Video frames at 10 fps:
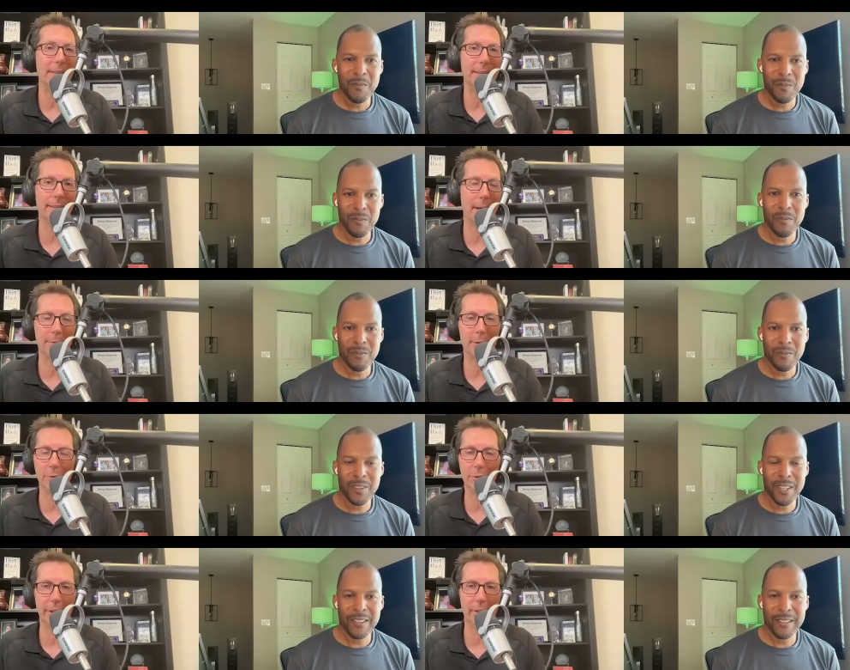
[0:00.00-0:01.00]

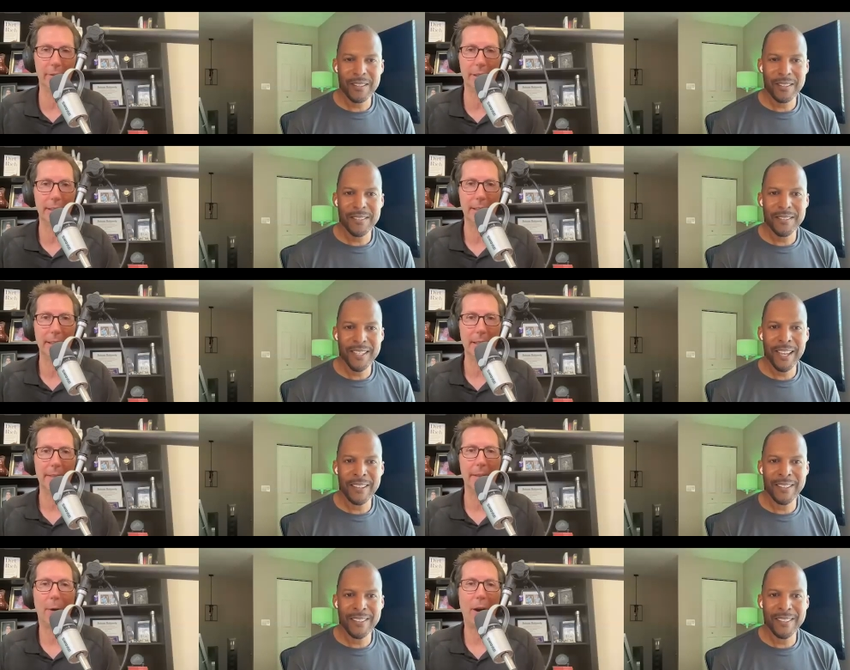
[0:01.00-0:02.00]
Speaker 1: skeptical too.
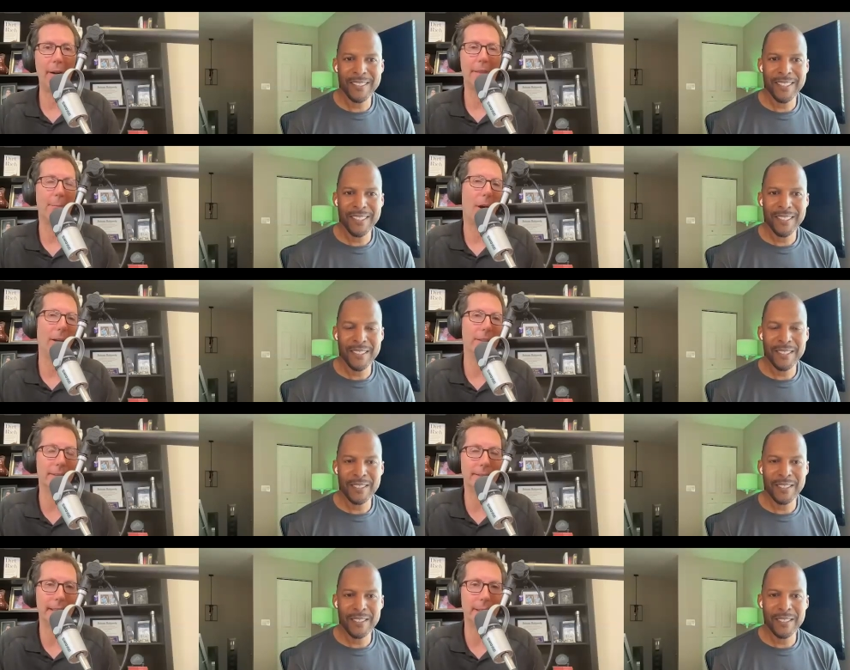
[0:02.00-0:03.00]
Yeah. The, mar- the
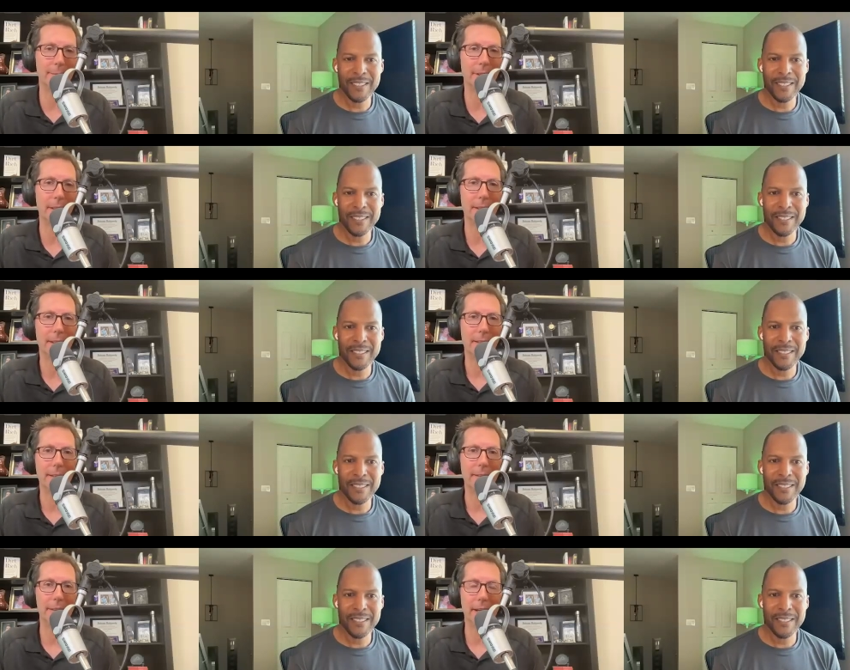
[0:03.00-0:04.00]
margins seem
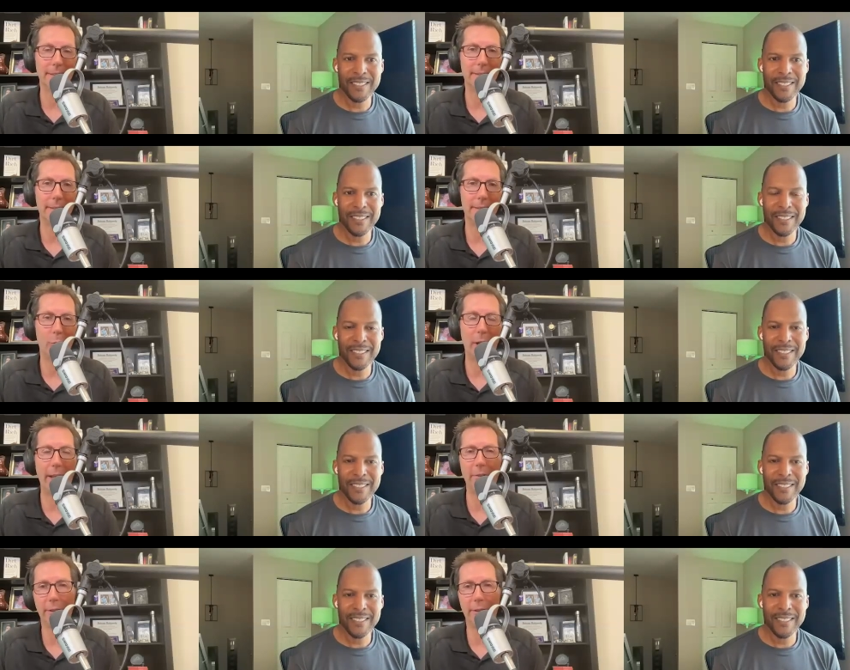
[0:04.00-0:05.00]
just
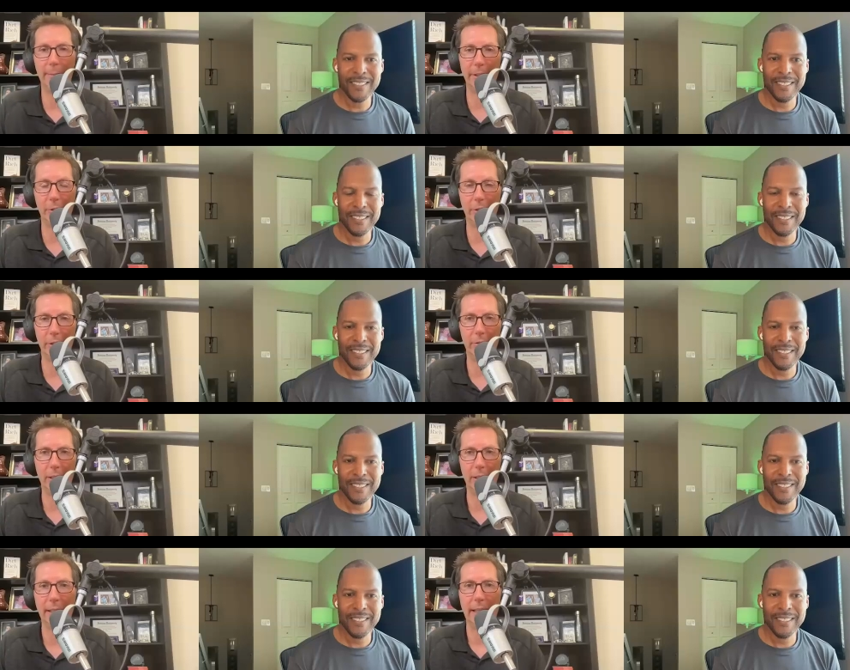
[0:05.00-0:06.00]
way too good to be true.
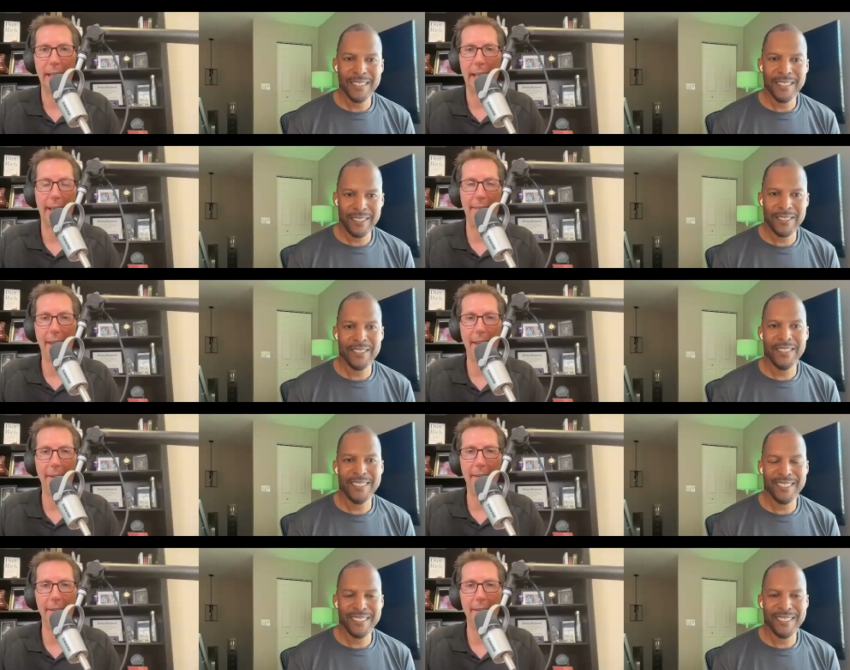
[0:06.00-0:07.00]
And
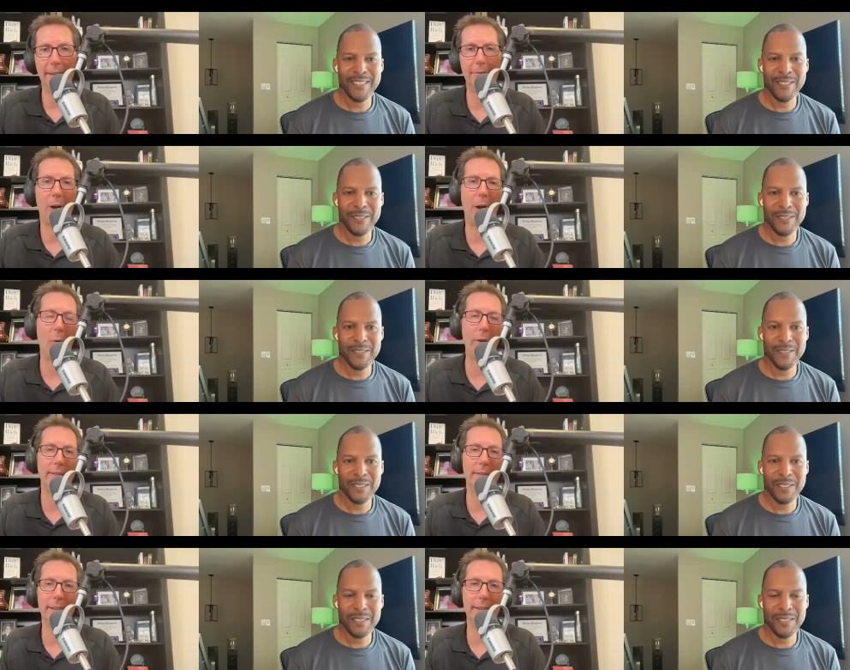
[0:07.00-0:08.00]
then there's
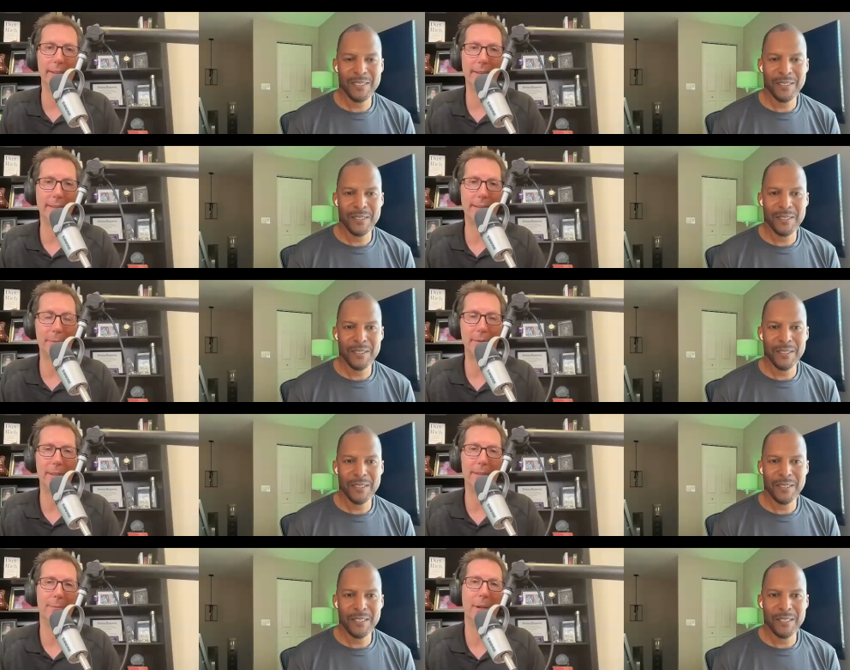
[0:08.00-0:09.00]
always the the
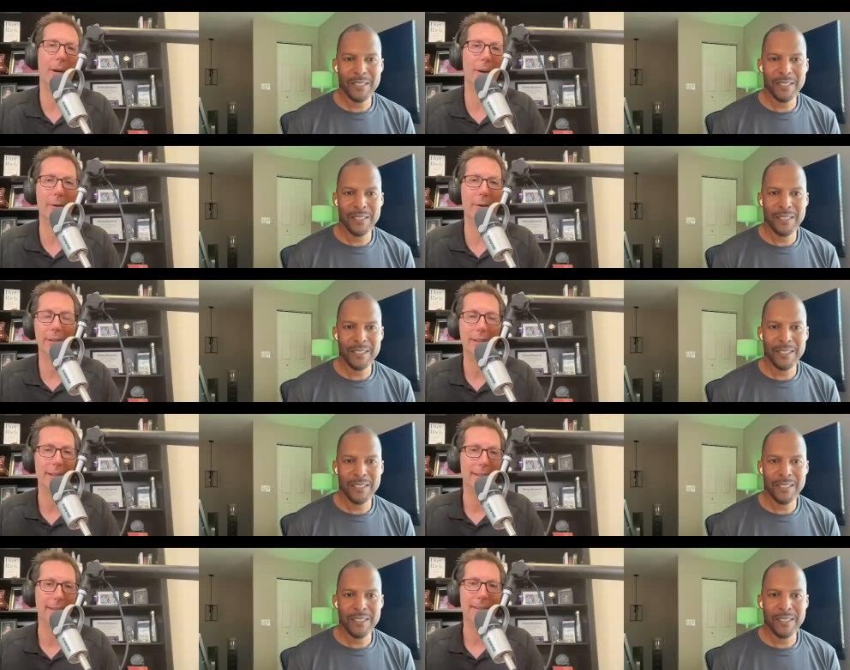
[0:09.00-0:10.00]
skepticism, oh,
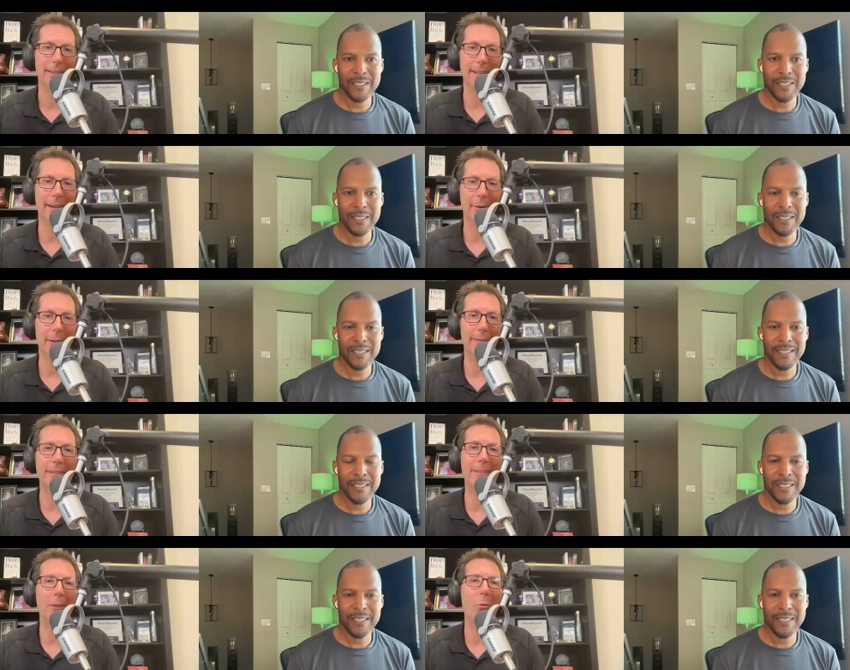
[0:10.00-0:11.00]
you know, if
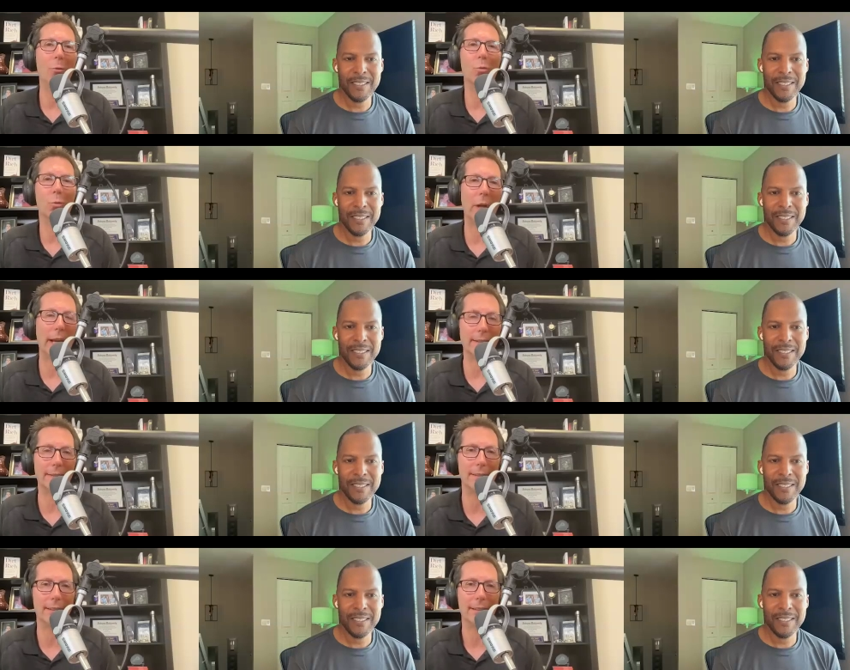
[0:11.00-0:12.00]
it's so
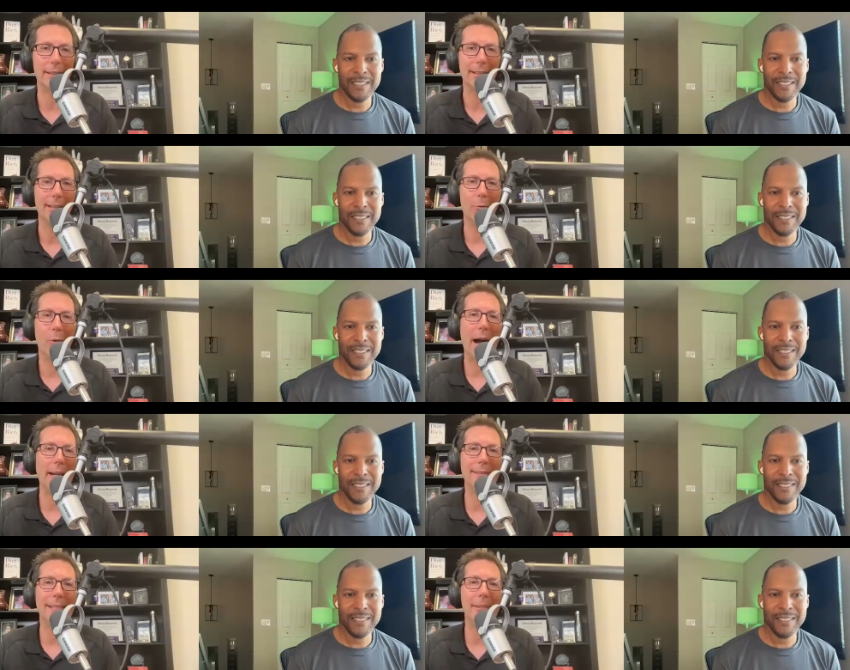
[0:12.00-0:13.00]
great,
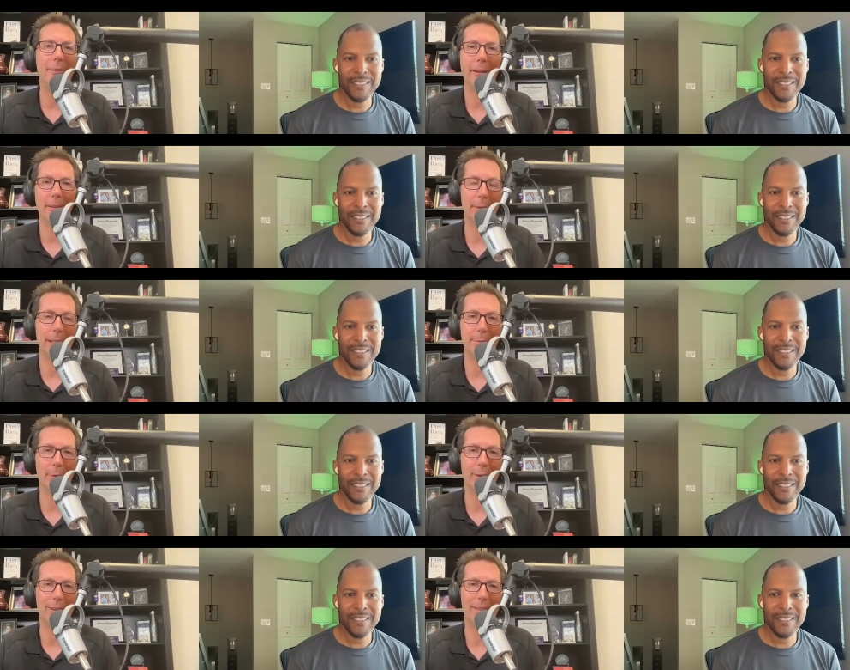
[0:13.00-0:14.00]
why teach other
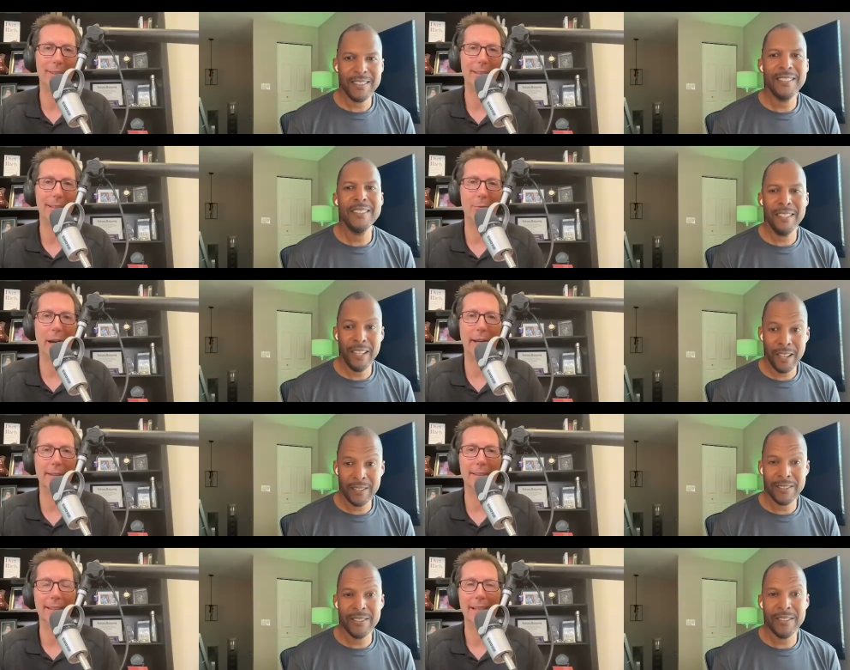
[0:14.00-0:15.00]
people, right?
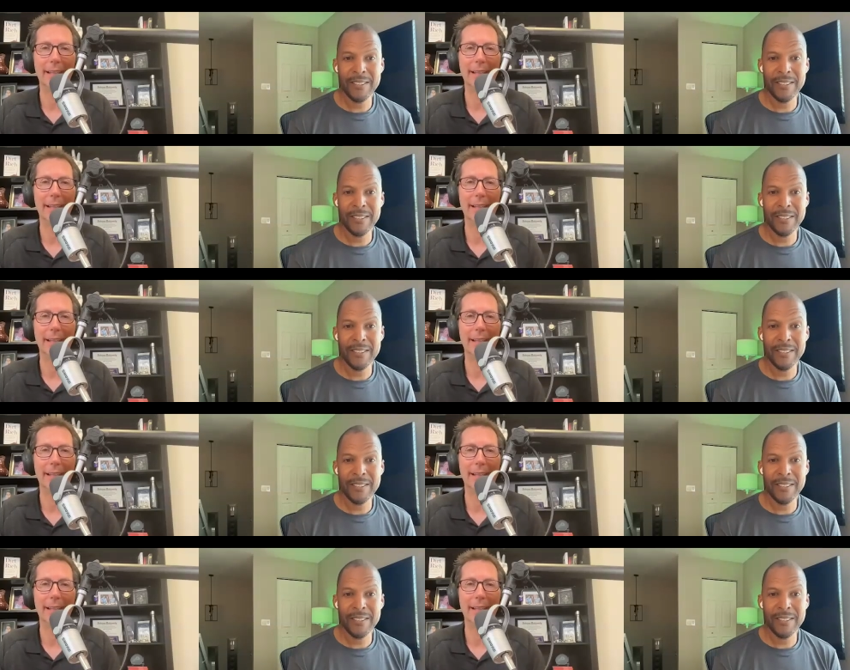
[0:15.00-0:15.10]
Yes.